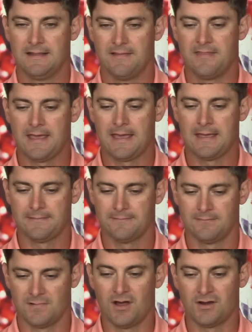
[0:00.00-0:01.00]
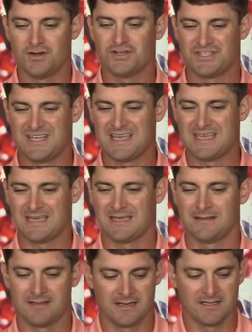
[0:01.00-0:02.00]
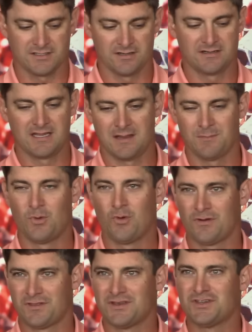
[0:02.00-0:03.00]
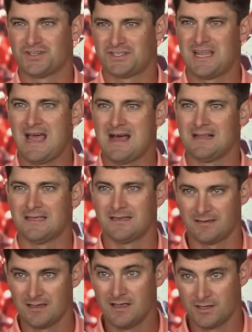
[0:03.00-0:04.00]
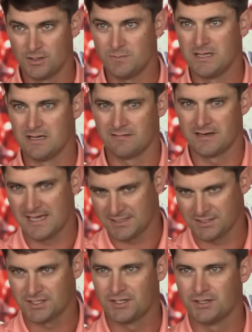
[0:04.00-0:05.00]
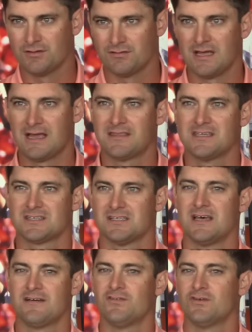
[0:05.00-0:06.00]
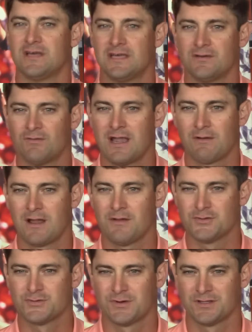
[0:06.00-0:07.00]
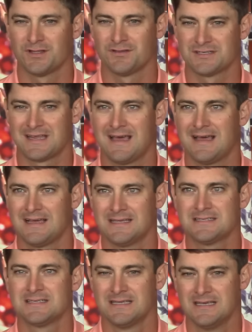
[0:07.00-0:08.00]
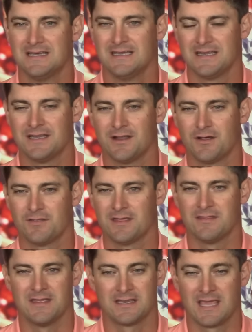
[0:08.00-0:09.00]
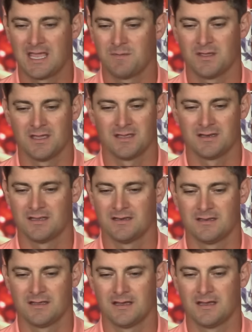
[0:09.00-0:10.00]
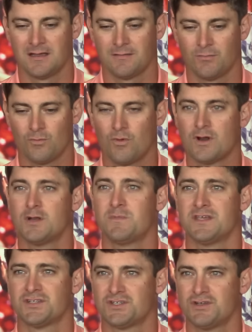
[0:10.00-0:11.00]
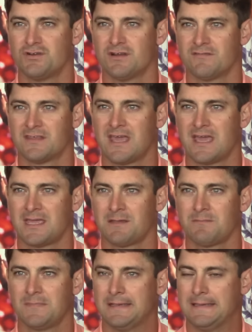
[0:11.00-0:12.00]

that understand that it's going to take more than just talent to be able to execute at this level. And Ray Ray was one of those guys you know, that, that came in and uh, wanted to be a student of the game